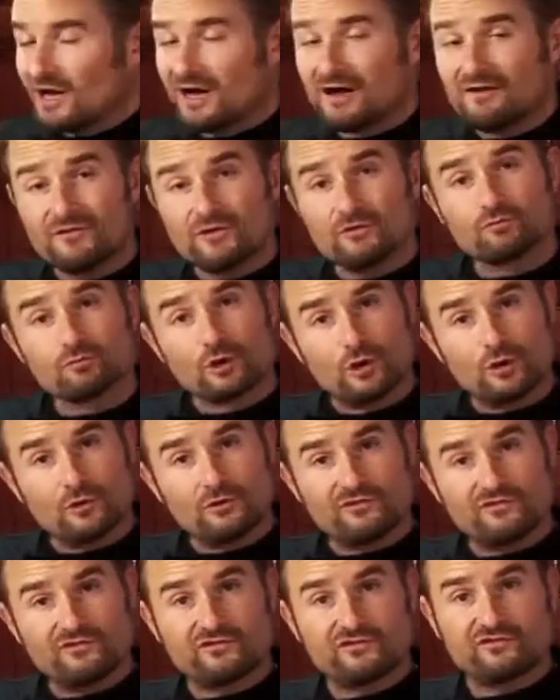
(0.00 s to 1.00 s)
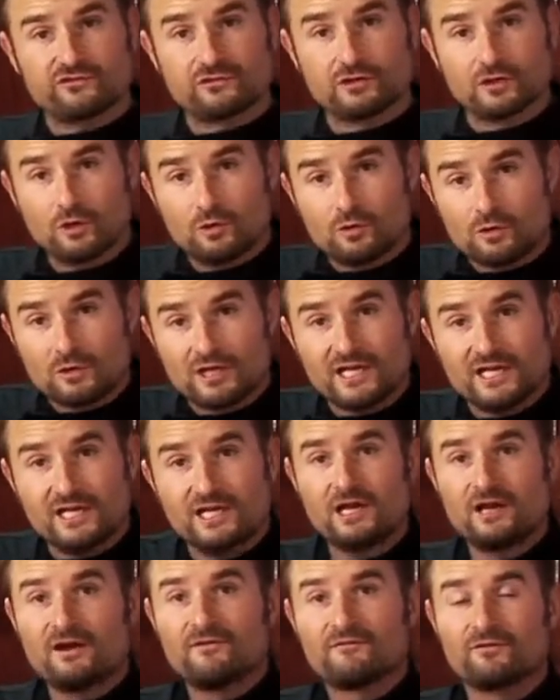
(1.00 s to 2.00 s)
to oven roast
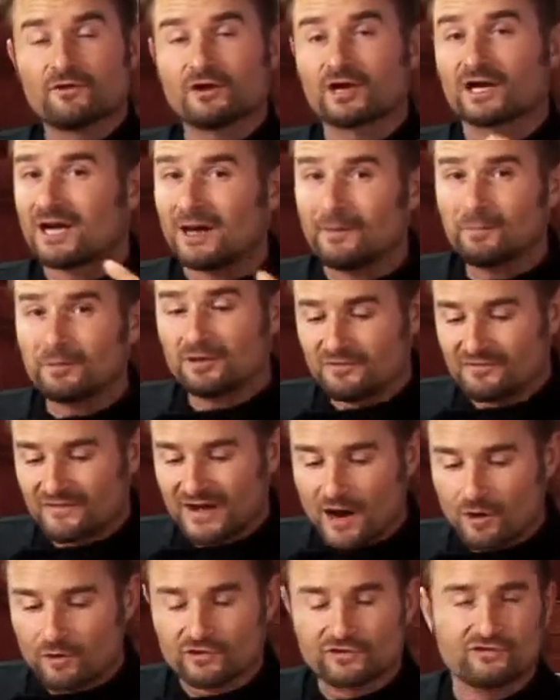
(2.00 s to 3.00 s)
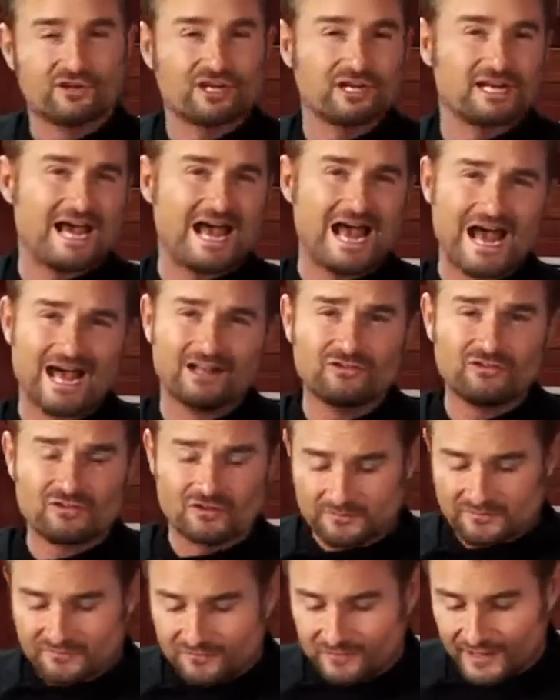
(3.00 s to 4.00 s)
slowly for a couple of hours. It's going to add
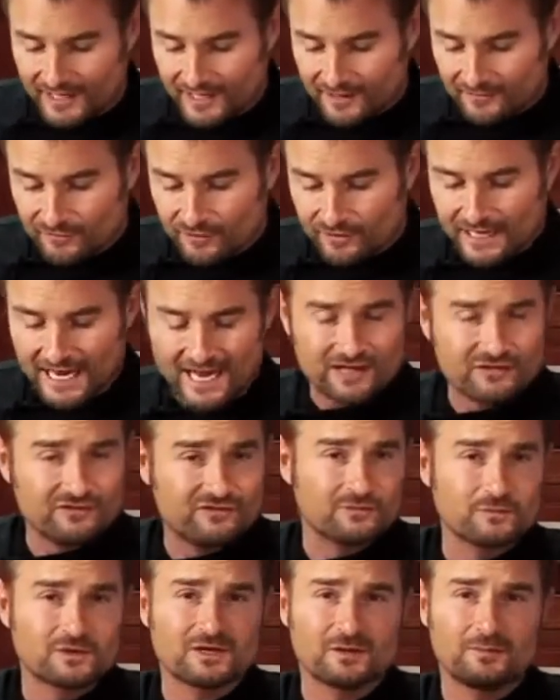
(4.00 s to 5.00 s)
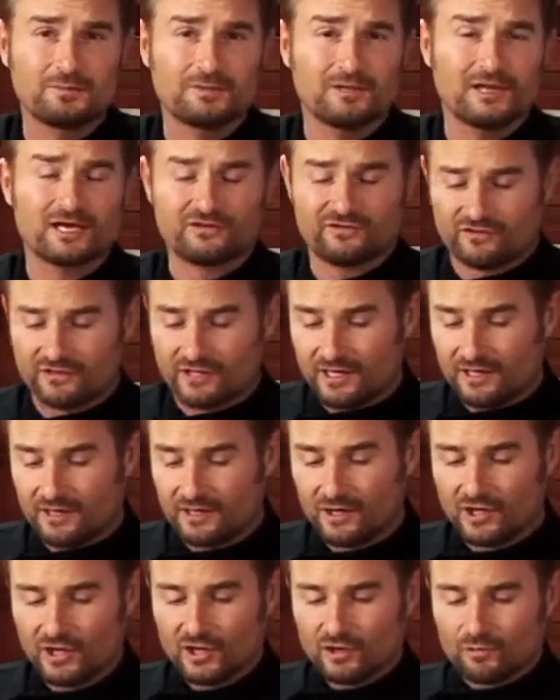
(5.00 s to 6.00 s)
some flavor, add some
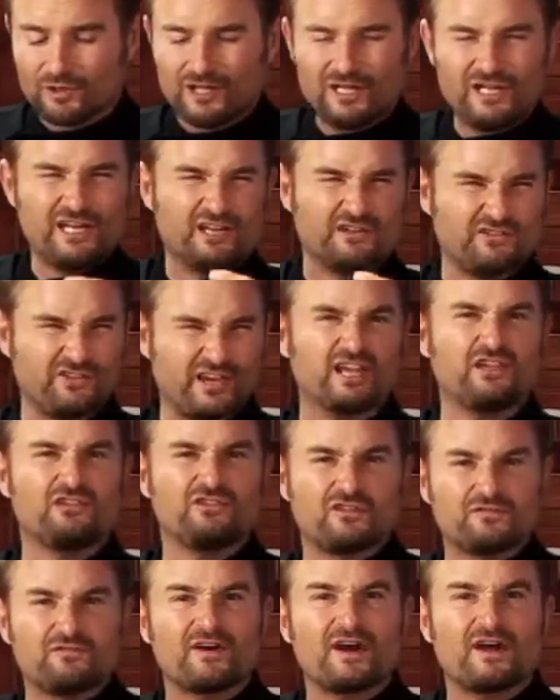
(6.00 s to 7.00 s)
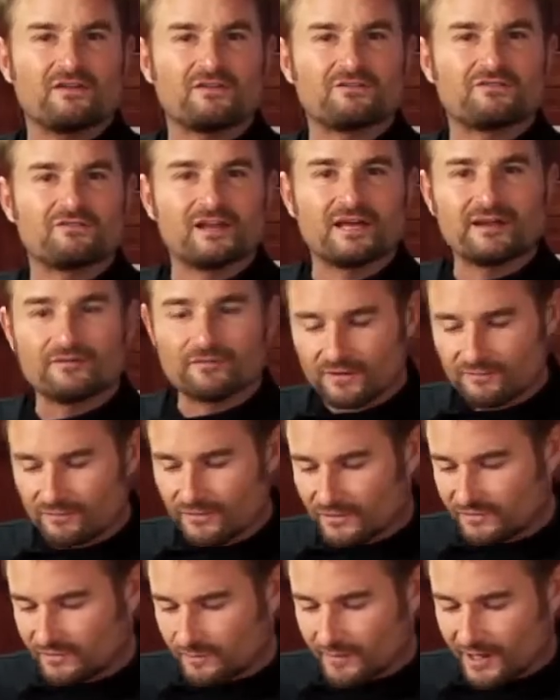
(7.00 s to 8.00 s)
complexity, really intensify the flavor of
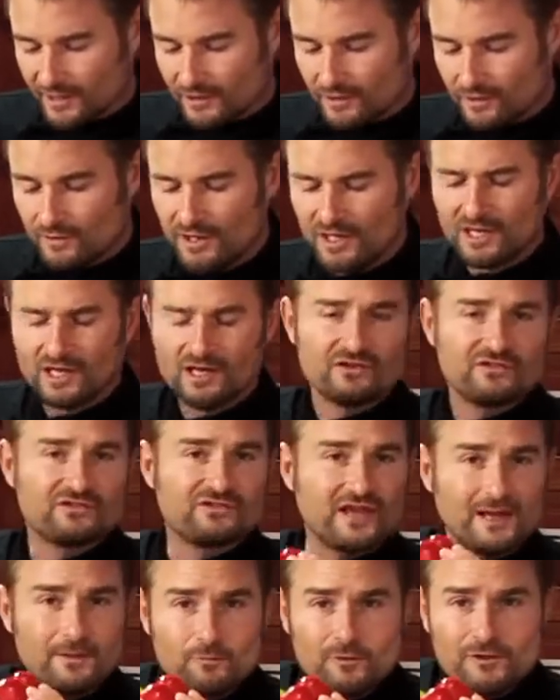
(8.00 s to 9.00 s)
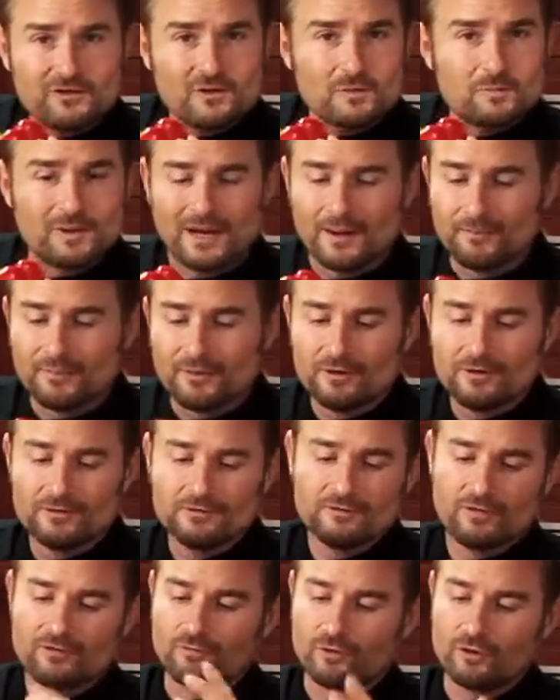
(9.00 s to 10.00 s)
the tomato. Same with the
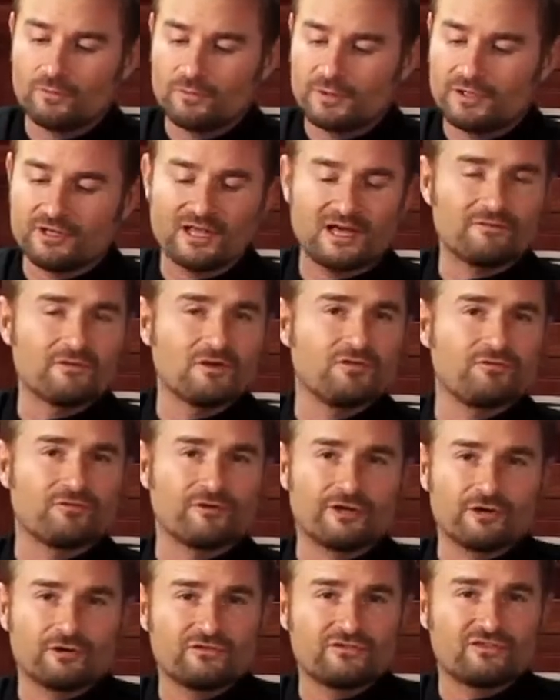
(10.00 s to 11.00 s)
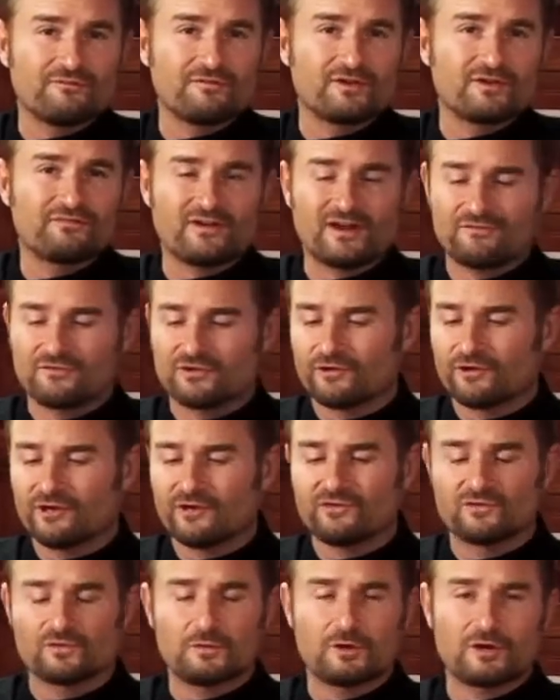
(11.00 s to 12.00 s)
pepper. Throw them in the oven, 375
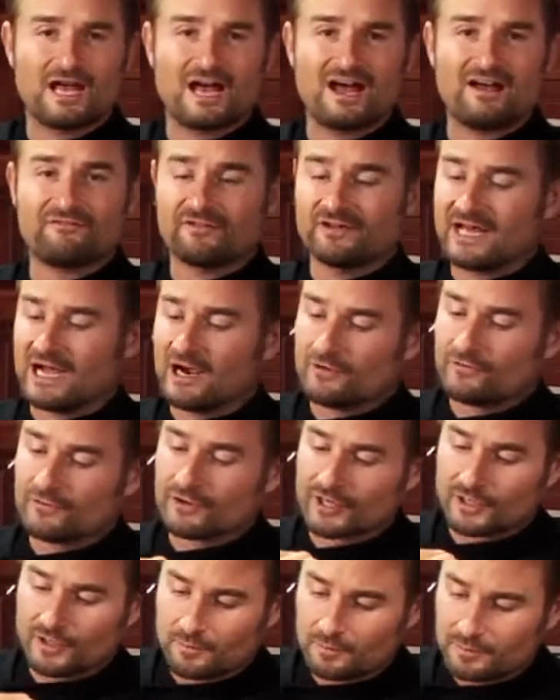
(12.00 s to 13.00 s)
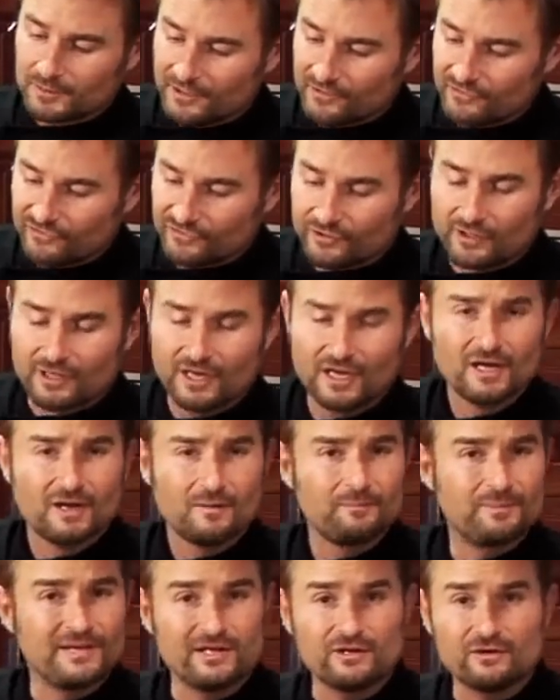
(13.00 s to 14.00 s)
degrees for about half an hour. They're going to blister.
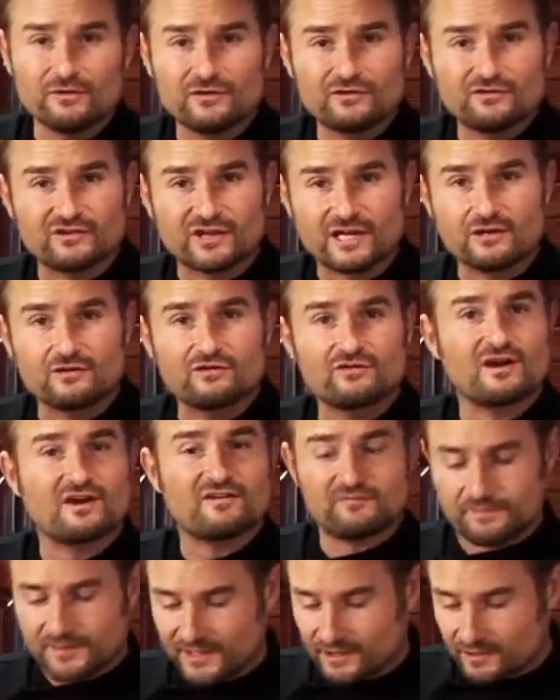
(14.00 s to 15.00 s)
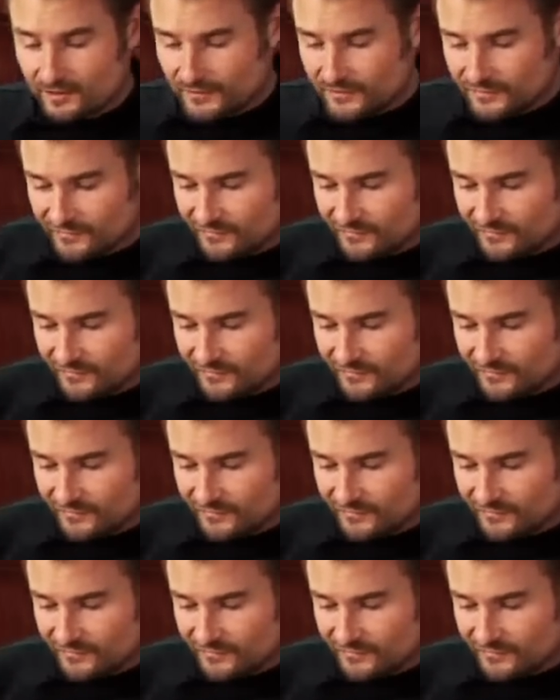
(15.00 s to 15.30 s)
Peel the skins off, peel the